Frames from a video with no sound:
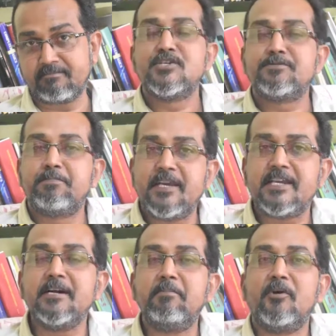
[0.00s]

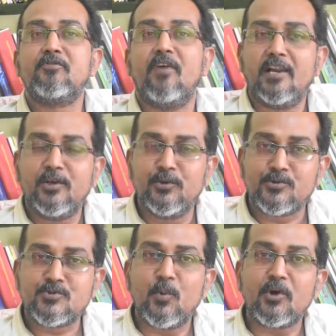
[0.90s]
Speaking about
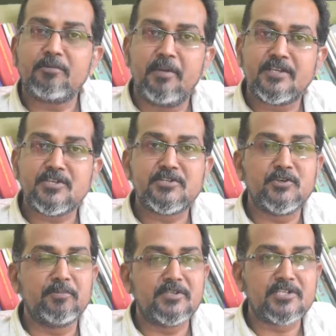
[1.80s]
values, what makes us
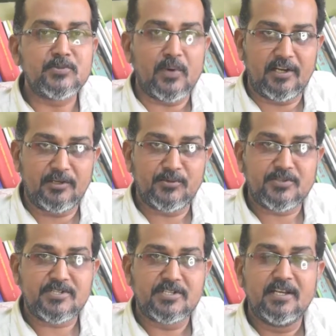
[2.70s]
humans is
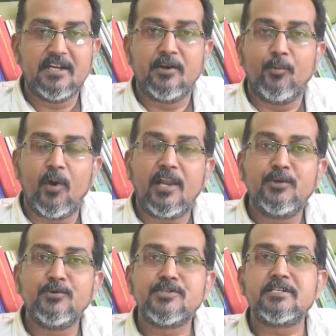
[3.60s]
values.
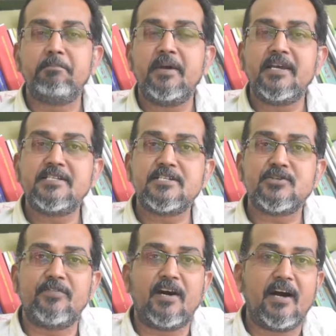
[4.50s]
Values is the basis
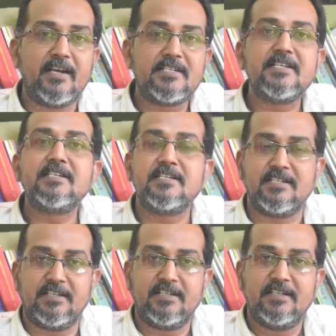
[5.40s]
of our
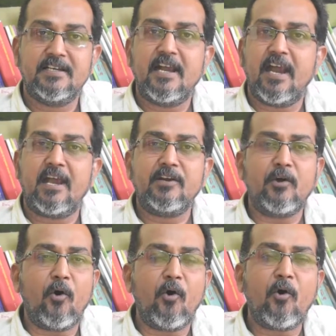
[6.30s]
identity, and
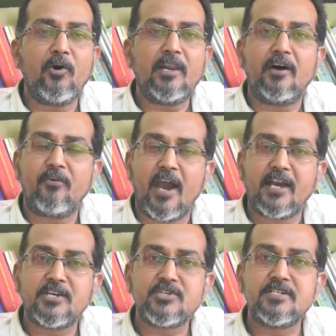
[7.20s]
all our
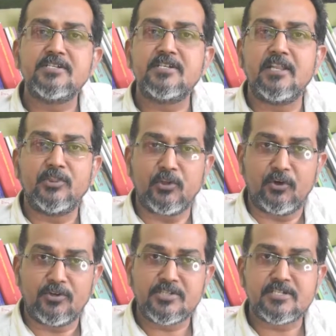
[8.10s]
actions and
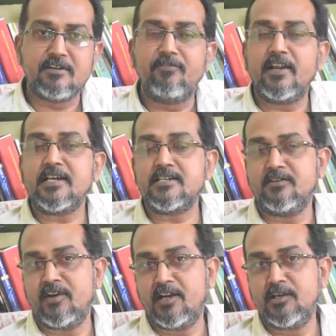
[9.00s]
thoughts reflect our
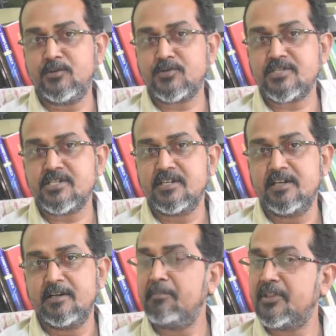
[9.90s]
values.
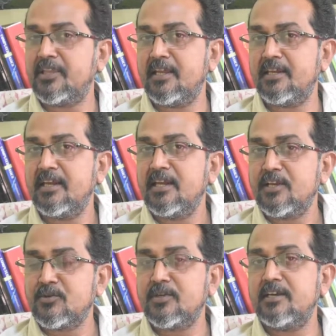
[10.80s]
But then
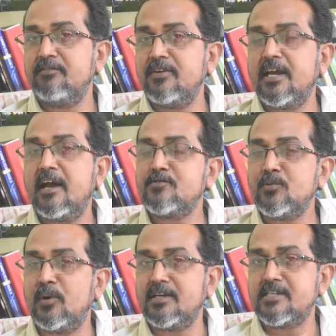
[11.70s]
today we have
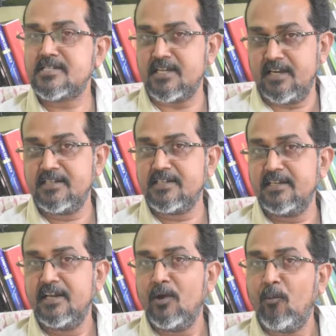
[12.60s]
to understand
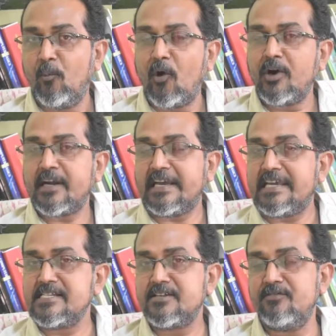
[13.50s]
what
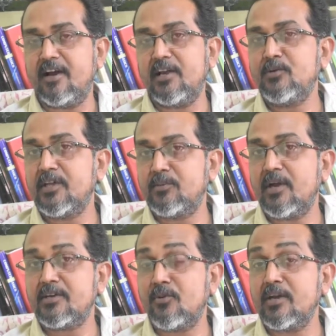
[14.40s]
is the value that we
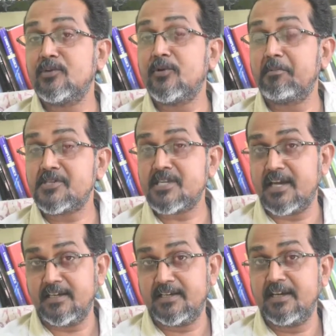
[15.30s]
are trying to
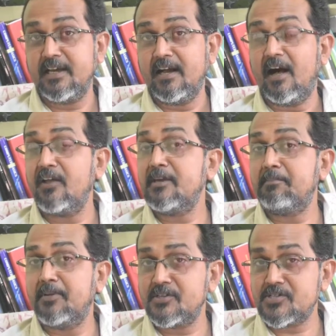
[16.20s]
represent. Are they
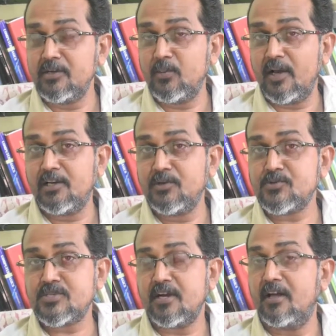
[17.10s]
personal
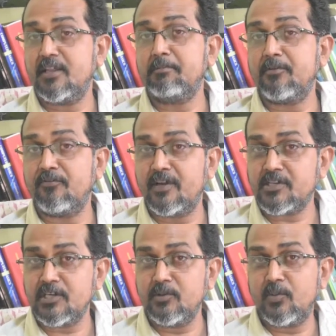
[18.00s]
values? Are they
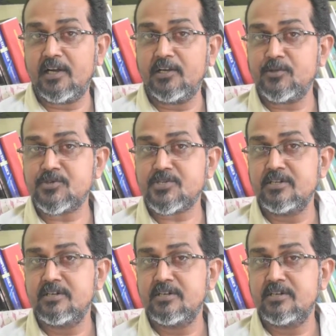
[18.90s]
professional values?